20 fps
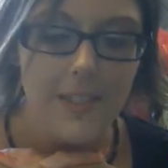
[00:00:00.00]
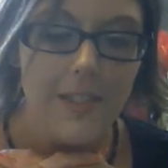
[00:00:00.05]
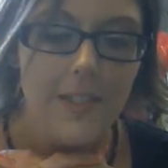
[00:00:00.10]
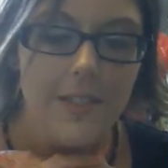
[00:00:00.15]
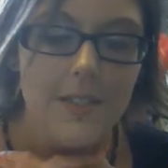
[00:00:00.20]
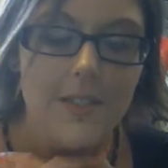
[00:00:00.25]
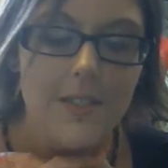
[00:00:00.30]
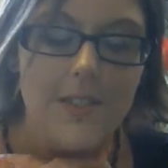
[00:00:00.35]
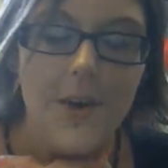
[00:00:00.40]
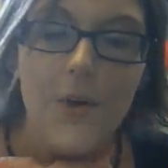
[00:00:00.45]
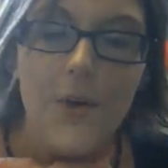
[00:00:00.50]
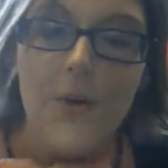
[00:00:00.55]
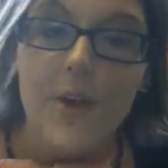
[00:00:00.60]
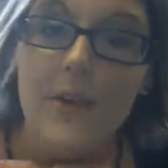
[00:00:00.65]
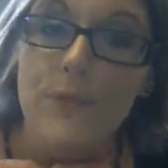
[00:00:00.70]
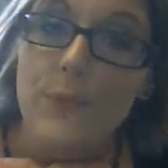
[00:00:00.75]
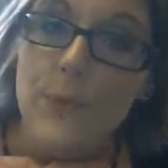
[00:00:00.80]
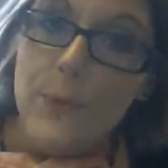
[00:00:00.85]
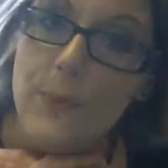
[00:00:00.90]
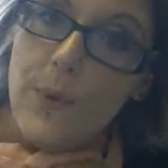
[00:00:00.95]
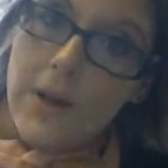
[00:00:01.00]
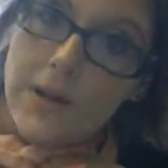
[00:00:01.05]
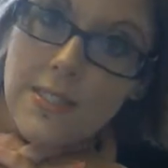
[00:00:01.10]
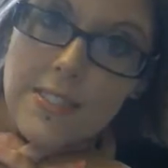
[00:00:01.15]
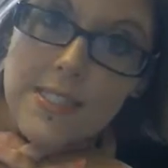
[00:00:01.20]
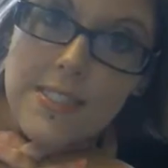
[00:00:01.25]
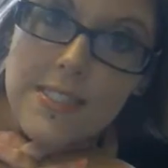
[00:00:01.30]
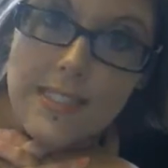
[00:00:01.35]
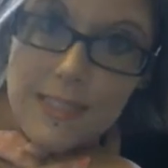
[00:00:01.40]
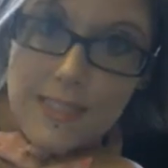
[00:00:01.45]
So if you want
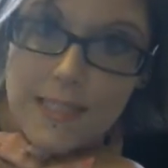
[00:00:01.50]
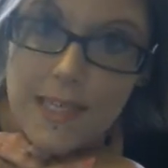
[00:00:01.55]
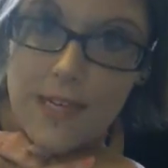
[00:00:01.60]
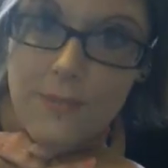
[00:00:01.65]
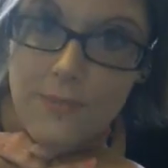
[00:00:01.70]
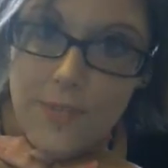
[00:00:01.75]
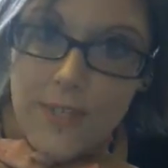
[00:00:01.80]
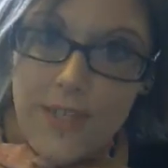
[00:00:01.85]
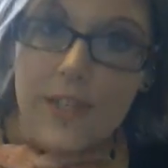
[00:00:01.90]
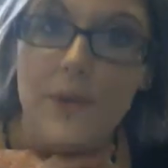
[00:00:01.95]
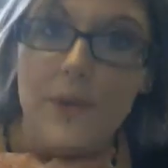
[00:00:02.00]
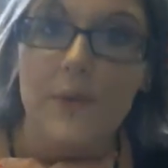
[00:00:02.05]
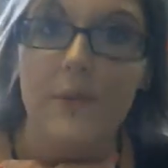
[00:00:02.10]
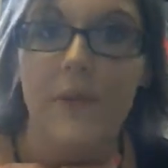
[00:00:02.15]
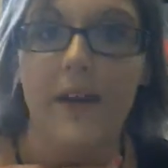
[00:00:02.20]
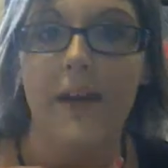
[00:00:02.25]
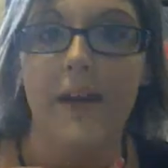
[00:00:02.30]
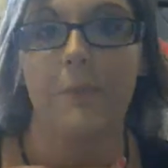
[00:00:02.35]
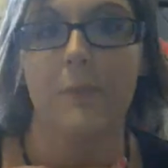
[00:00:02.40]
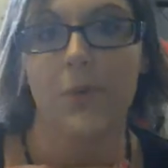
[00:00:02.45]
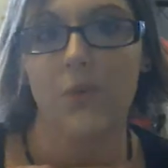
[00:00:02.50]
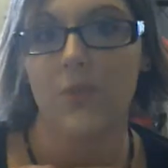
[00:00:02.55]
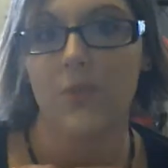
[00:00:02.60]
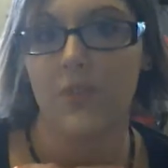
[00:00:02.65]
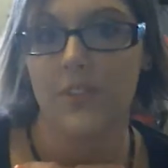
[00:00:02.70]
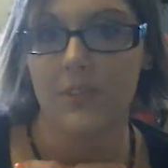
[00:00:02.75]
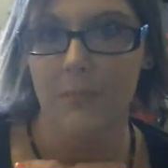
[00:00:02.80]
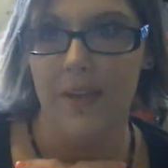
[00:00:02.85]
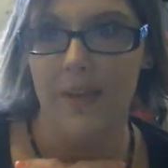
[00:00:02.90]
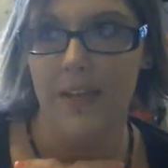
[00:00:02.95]
to see that video that I'm going
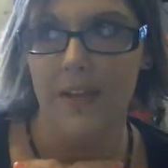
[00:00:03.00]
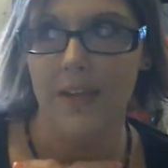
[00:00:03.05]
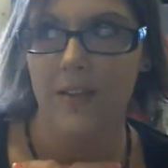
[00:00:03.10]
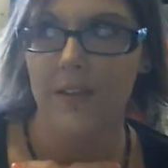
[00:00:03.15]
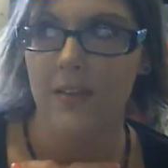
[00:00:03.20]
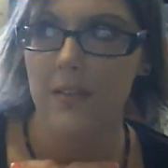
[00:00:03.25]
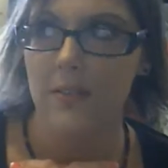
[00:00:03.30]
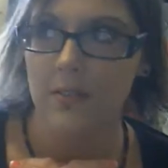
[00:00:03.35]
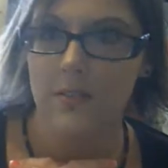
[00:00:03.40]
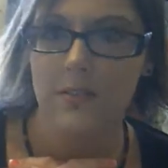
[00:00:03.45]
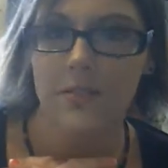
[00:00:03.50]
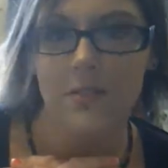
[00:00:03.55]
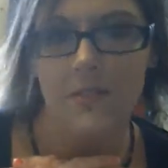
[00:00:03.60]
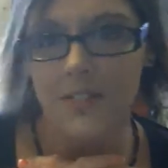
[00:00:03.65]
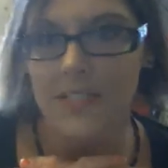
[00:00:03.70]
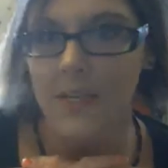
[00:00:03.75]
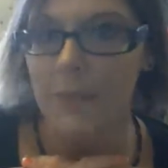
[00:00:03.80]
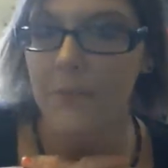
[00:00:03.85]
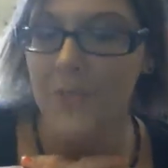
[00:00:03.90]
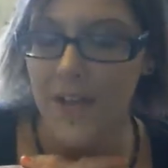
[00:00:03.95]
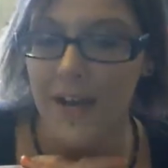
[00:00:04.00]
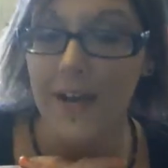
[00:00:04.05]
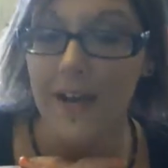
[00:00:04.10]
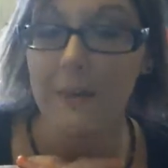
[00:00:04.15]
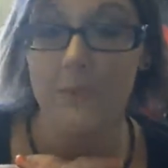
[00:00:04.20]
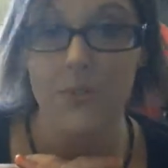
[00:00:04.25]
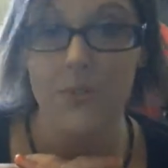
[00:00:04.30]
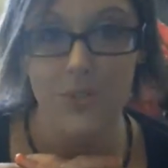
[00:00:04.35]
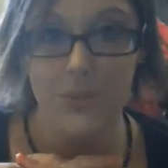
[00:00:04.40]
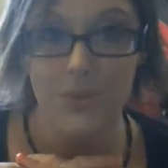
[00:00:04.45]
to make
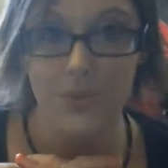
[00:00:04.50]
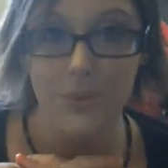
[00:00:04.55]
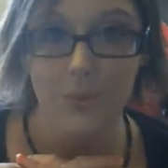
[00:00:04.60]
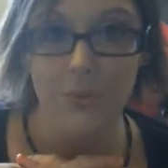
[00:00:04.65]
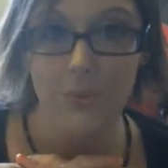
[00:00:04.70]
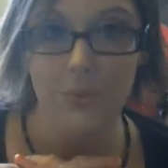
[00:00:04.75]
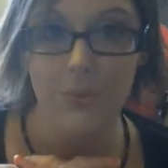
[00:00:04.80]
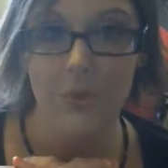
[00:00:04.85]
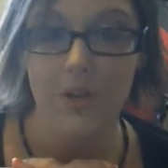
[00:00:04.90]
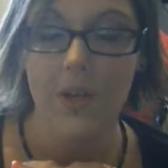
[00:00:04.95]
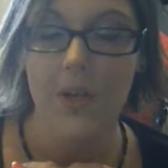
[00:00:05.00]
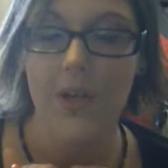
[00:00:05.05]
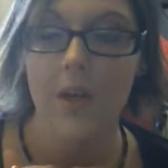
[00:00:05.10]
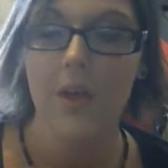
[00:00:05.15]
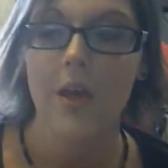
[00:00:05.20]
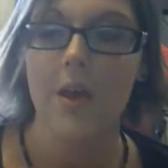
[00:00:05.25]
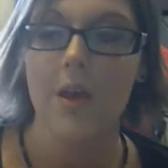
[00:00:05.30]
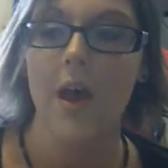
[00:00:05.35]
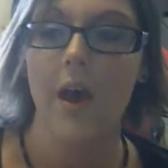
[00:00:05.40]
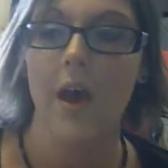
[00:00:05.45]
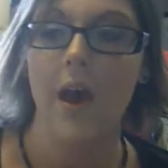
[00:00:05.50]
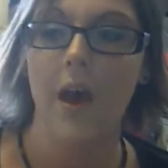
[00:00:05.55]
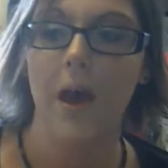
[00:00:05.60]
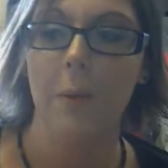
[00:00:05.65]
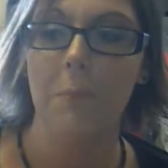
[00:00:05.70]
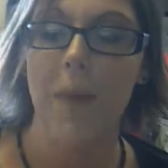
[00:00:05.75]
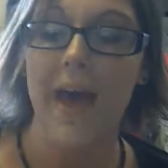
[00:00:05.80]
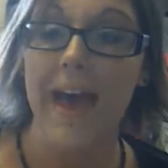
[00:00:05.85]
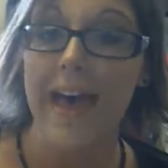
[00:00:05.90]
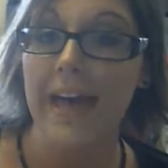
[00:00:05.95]
sometime soon,
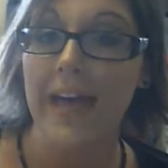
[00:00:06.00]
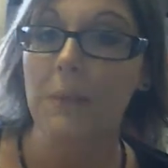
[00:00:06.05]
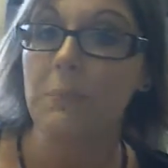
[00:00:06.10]
um, add